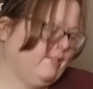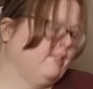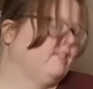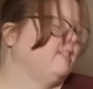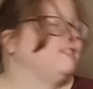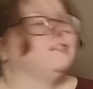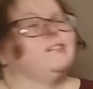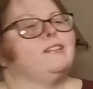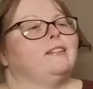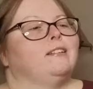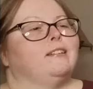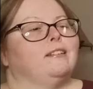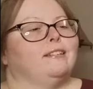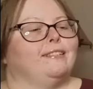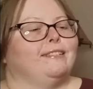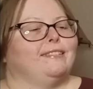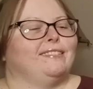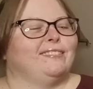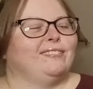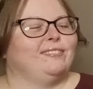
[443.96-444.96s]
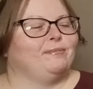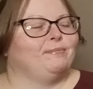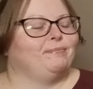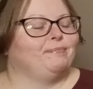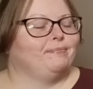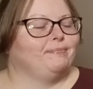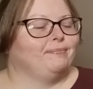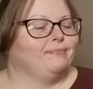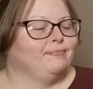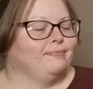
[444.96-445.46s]

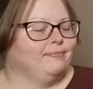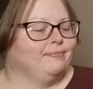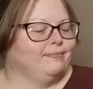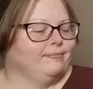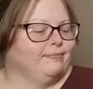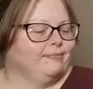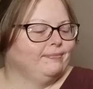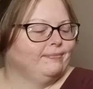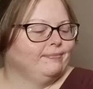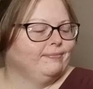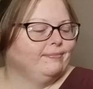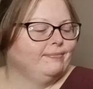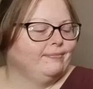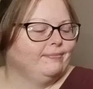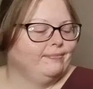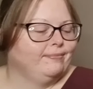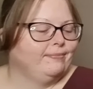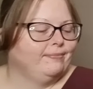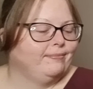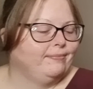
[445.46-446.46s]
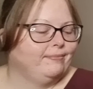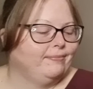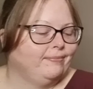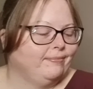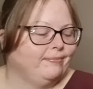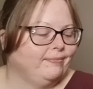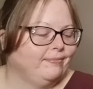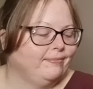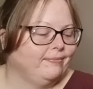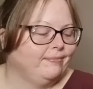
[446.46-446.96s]

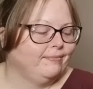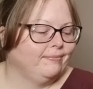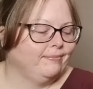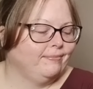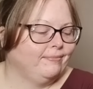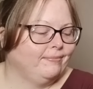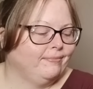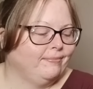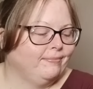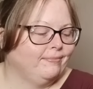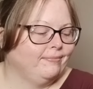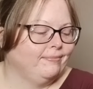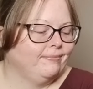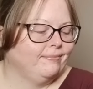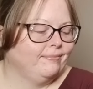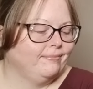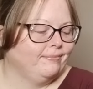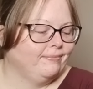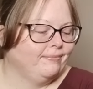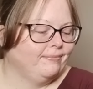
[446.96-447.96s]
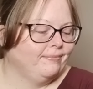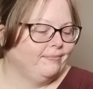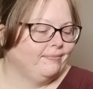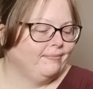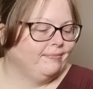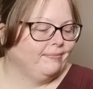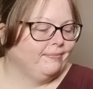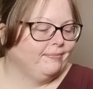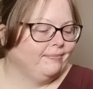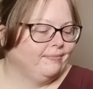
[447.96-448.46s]

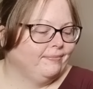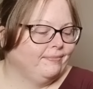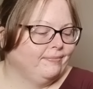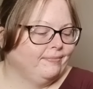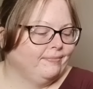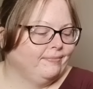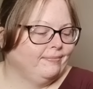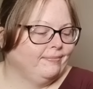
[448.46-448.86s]
(not speaking)